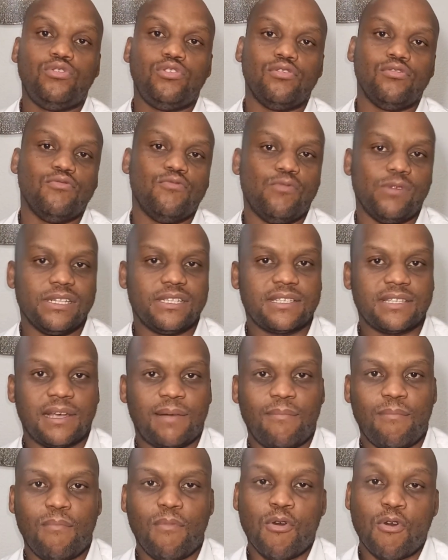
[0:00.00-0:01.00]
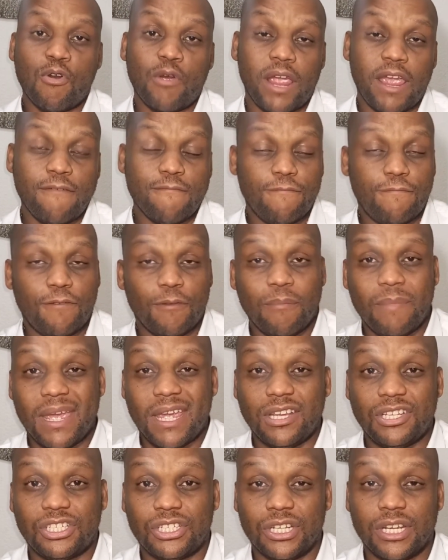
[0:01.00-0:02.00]
you with some more
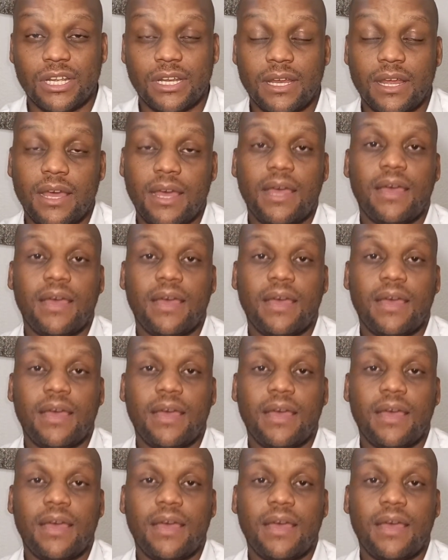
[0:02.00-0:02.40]
information.